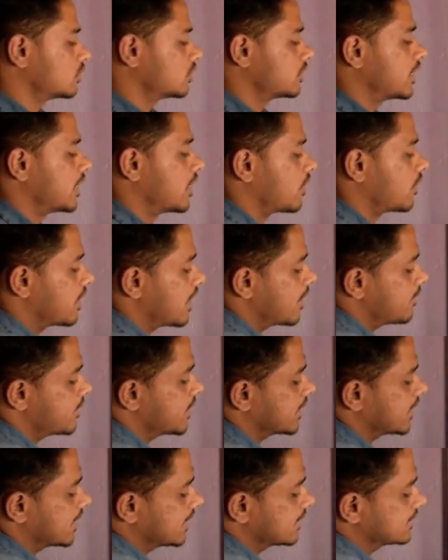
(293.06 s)
they have named
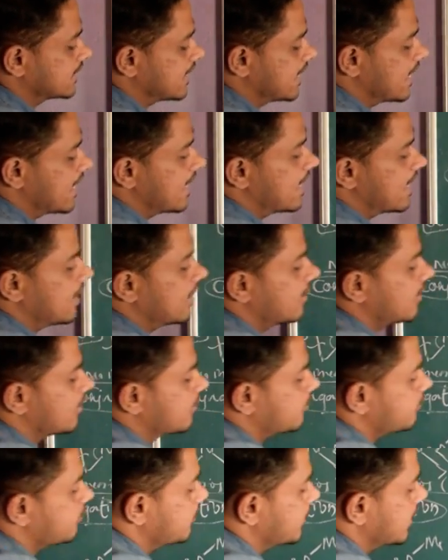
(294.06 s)
it as A,
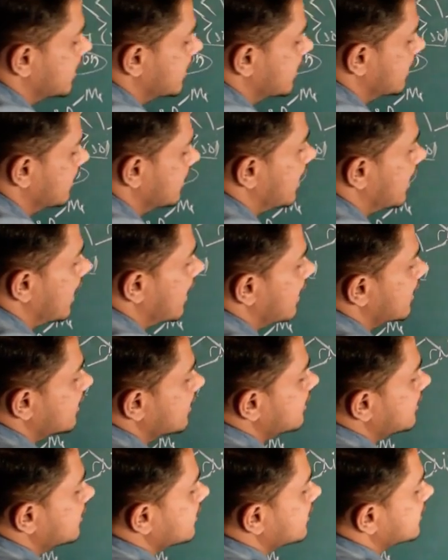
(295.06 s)
B and
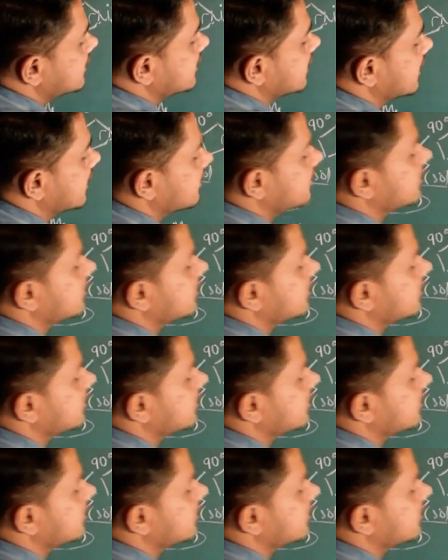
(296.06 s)
C.